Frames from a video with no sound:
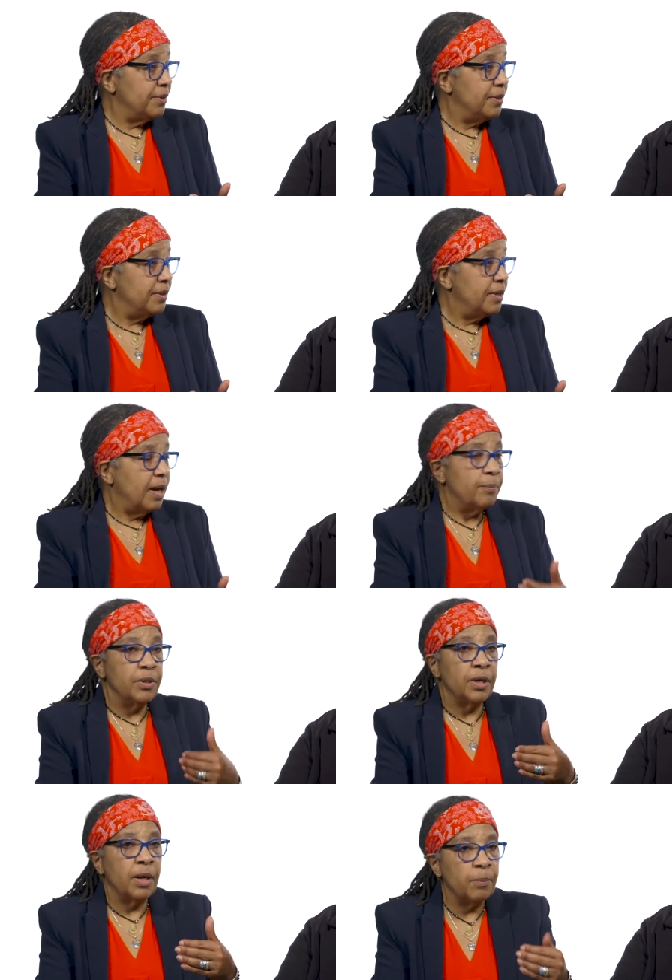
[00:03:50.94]

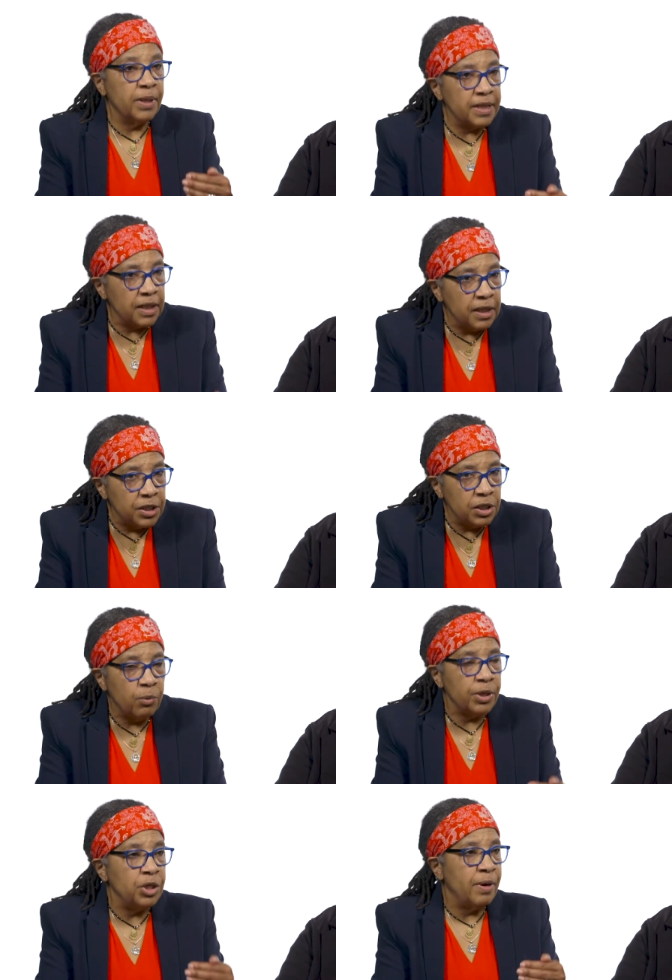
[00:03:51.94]
Mm-hmm. I'm willing to listen to
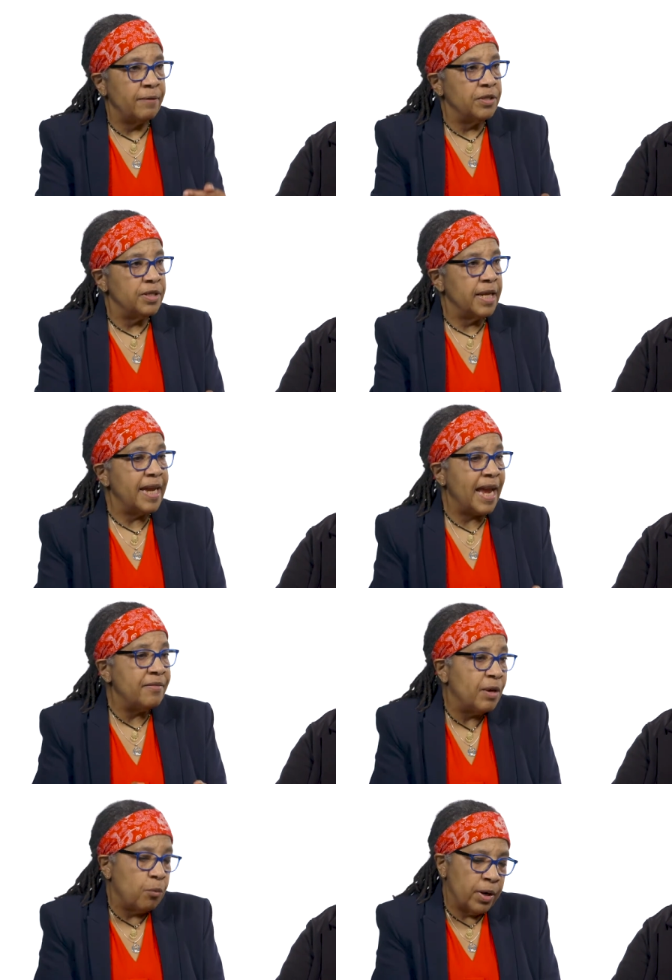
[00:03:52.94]
what you have to say, and
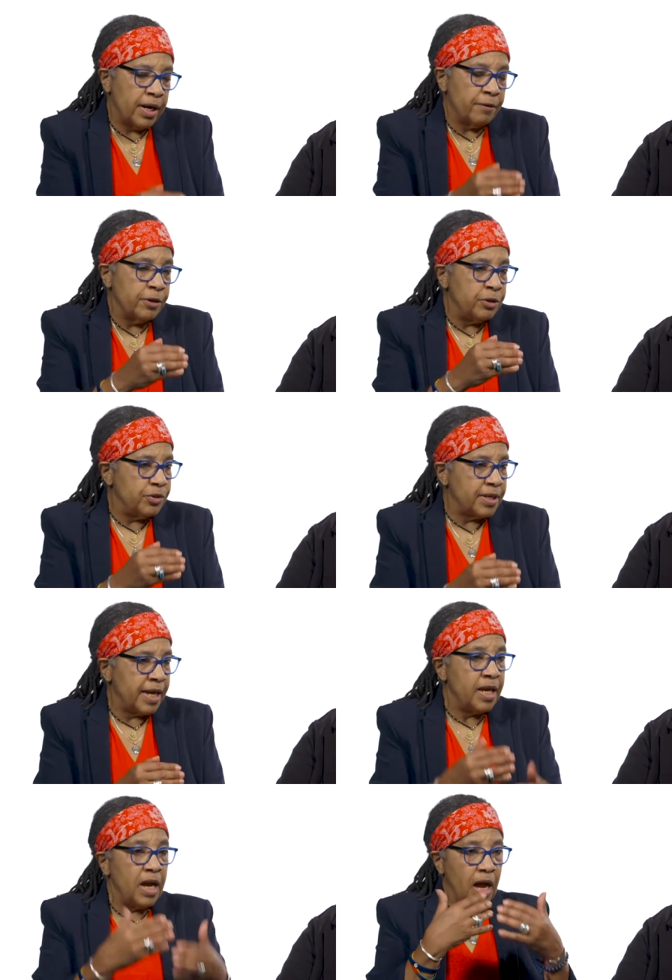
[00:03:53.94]
that whatever you
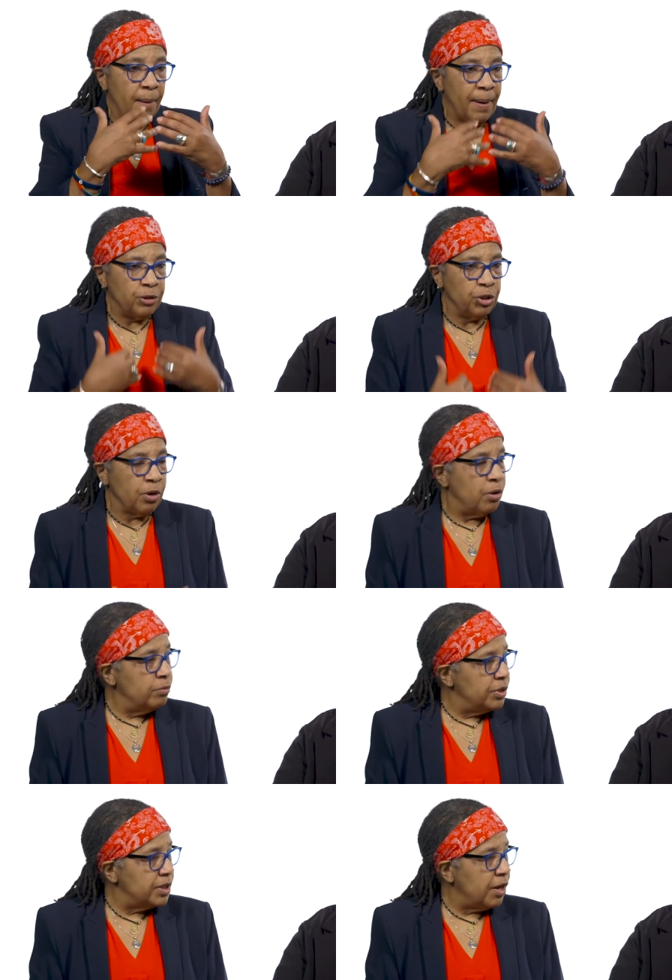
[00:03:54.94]
say about your
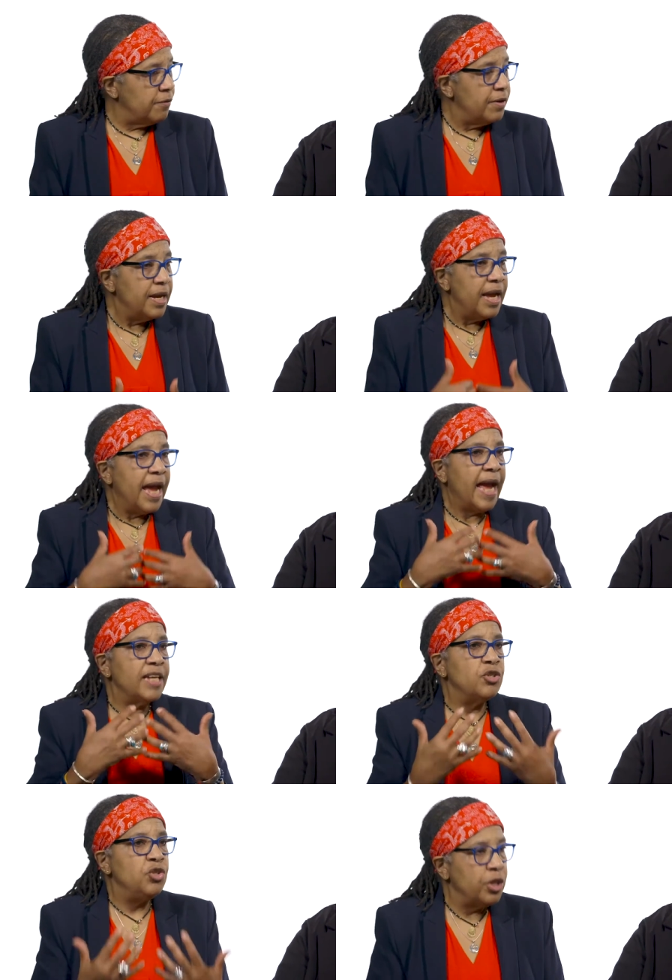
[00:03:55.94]
own self
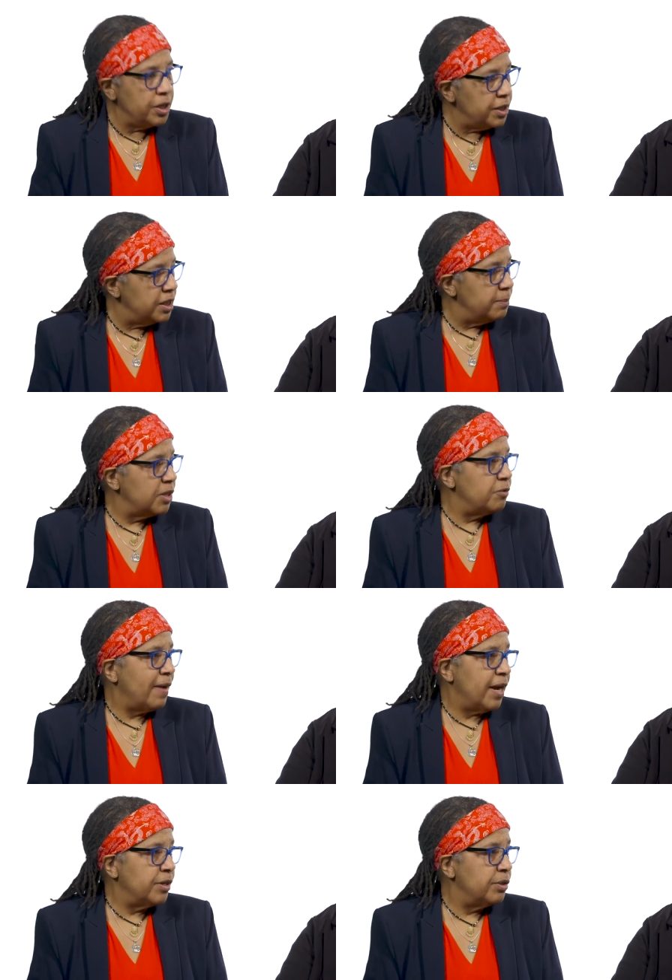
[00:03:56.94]
has just as much
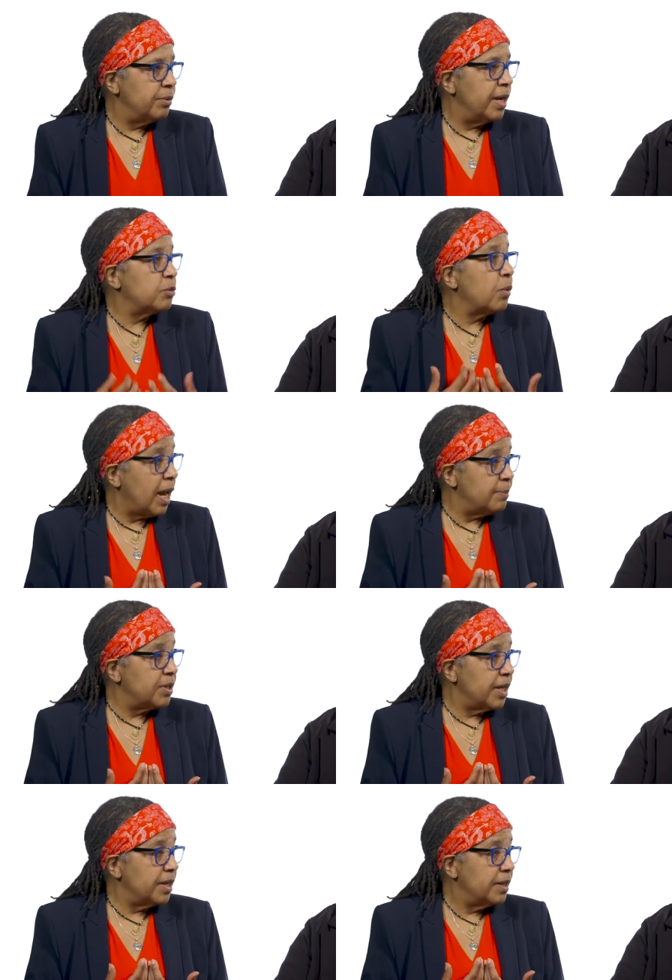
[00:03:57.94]
value as what I'm
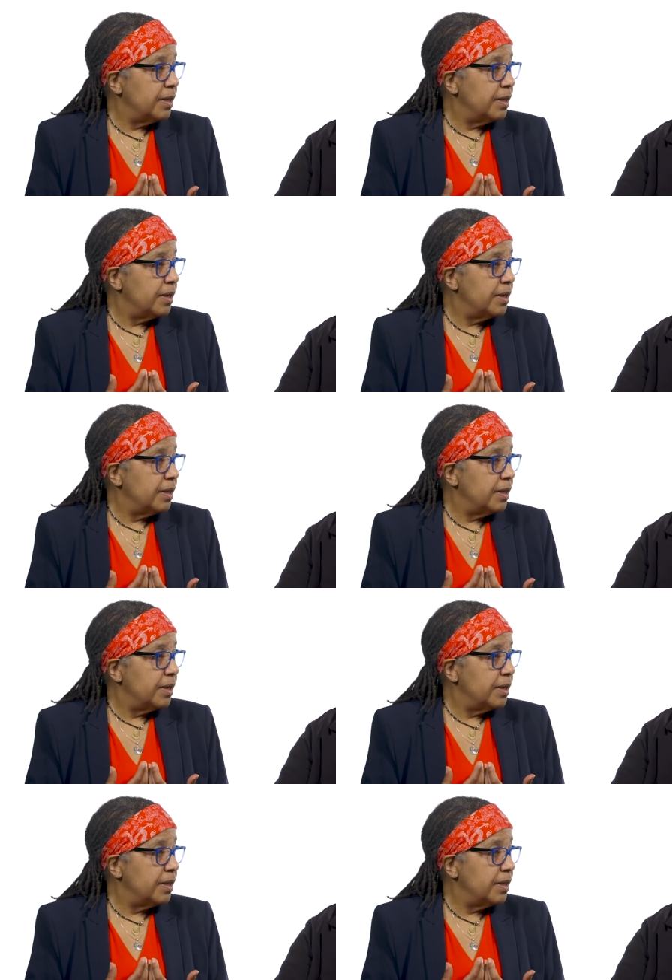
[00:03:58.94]
saying.